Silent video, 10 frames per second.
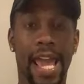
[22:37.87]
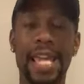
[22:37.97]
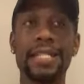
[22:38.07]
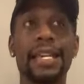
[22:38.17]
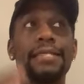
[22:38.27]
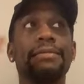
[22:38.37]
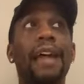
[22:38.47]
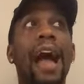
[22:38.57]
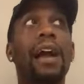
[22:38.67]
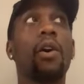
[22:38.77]
he did
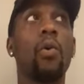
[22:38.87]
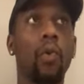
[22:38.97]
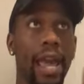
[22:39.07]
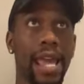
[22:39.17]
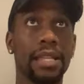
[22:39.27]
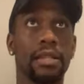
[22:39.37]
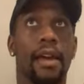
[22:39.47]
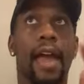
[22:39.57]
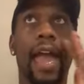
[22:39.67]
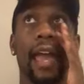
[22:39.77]
not quit
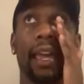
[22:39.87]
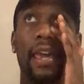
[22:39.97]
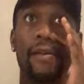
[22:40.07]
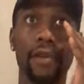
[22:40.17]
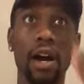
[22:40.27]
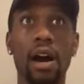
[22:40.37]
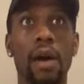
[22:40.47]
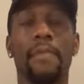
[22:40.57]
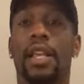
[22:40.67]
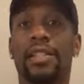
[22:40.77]
and give
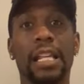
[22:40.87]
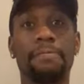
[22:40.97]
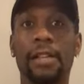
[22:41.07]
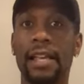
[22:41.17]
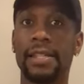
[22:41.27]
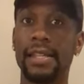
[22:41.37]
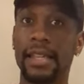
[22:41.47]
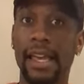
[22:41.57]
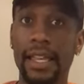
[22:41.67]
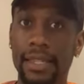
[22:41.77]
up just because he's
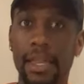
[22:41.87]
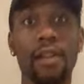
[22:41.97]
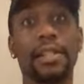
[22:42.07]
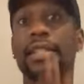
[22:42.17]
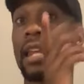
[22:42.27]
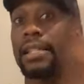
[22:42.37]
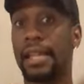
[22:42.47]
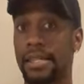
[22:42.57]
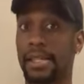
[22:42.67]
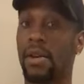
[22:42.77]
in his 30s. And I
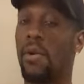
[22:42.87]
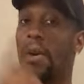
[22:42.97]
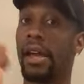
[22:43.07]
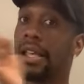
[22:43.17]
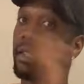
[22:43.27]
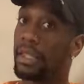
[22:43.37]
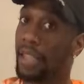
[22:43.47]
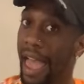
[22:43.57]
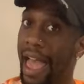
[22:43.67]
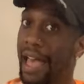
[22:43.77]
said this on his
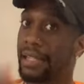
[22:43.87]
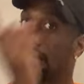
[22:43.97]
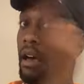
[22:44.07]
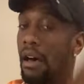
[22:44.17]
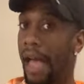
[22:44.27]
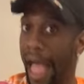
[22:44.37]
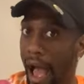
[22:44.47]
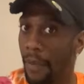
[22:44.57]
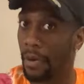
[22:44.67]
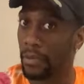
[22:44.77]
last
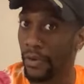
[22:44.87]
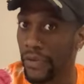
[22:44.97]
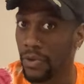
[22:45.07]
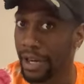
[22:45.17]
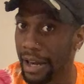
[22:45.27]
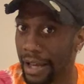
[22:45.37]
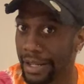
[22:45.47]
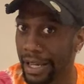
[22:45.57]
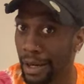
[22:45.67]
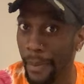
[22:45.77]
album review that I
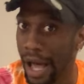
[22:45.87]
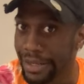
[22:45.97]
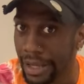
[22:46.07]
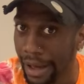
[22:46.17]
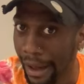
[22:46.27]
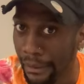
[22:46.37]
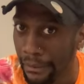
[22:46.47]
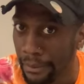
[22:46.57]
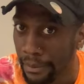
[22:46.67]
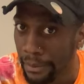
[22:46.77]
did a month ago.
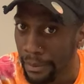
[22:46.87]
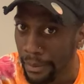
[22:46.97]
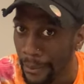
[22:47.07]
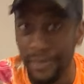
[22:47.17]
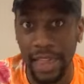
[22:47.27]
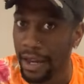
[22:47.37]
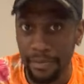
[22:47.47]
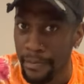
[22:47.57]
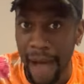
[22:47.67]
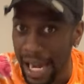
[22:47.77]

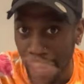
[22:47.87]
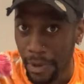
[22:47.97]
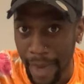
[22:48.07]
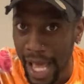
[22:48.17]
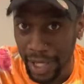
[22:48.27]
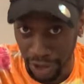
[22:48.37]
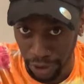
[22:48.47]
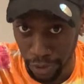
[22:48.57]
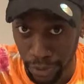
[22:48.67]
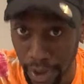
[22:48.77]
Might I remind you,